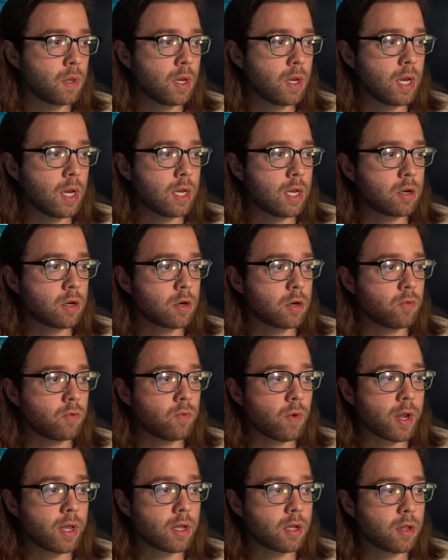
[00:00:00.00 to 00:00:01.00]
you're going to
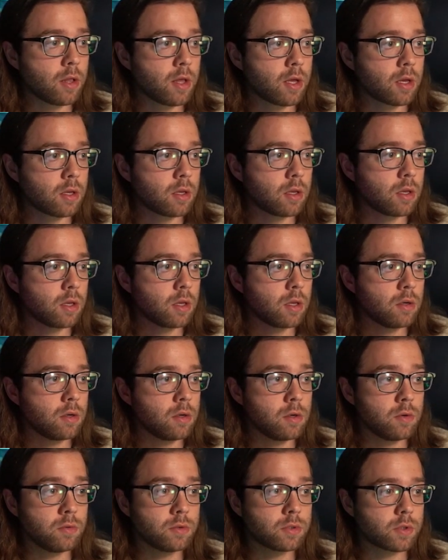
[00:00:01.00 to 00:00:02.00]
right click,
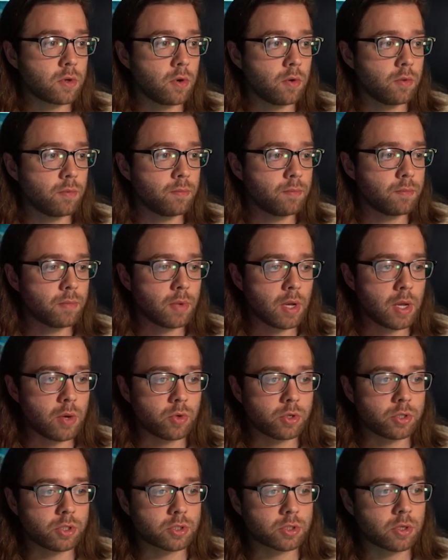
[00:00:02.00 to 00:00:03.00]
New Scope. And
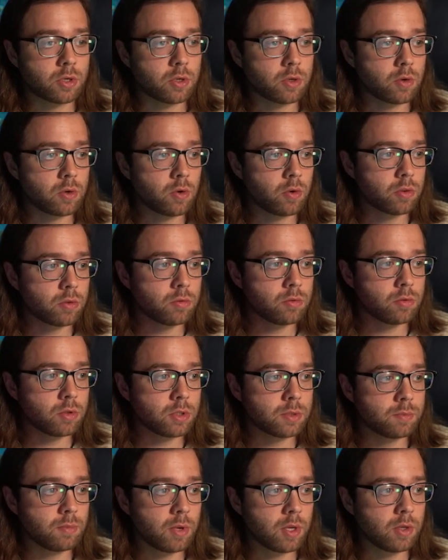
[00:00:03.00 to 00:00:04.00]
we're just going to go through
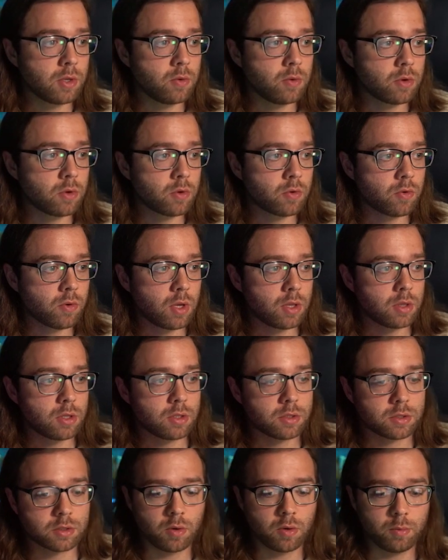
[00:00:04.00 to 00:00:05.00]
this menu and create the
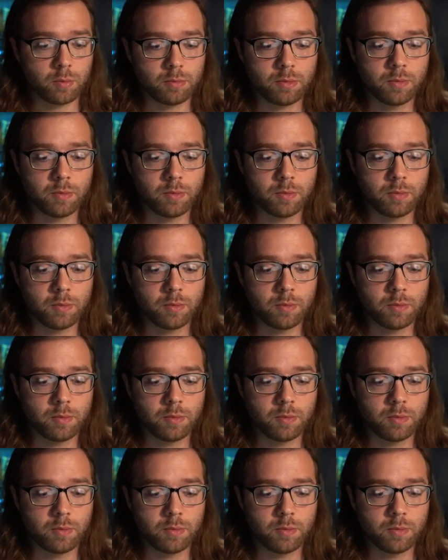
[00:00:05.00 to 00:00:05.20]
scope.